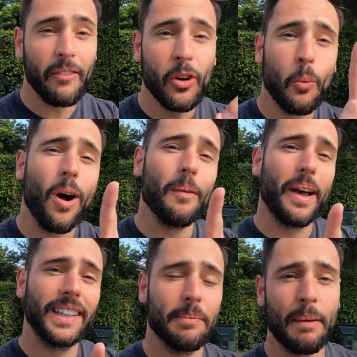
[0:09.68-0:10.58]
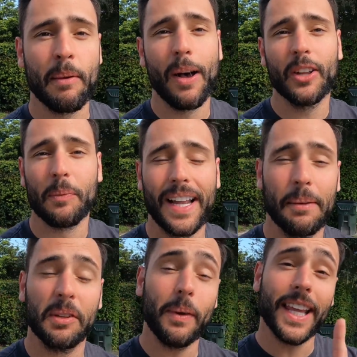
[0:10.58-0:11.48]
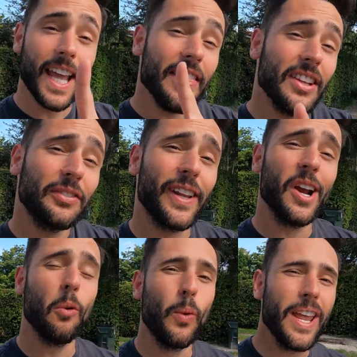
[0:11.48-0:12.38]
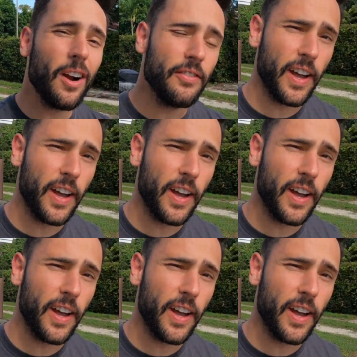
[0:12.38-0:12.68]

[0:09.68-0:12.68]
up, everyone? Welcome back to Miami Miles. My name is Mickey. In this video, we are